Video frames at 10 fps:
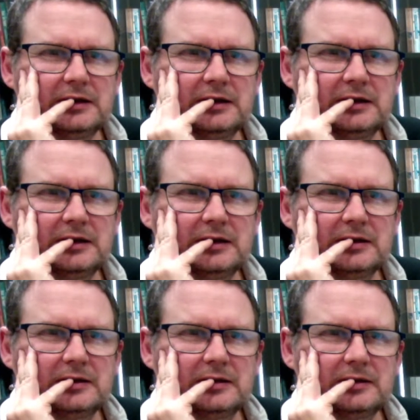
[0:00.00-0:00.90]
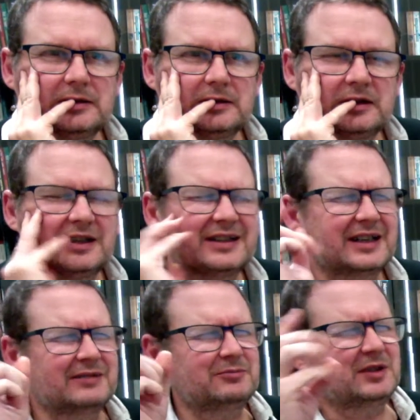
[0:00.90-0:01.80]

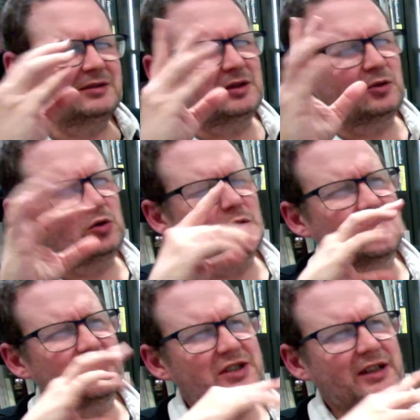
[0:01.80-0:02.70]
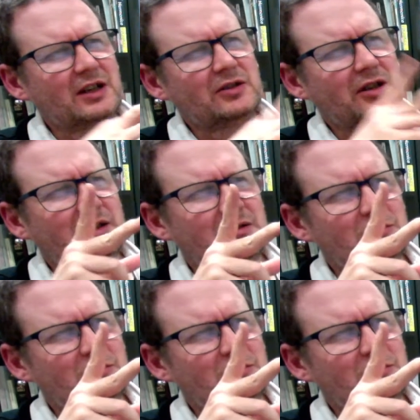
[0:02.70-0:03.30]
or do I say, okay,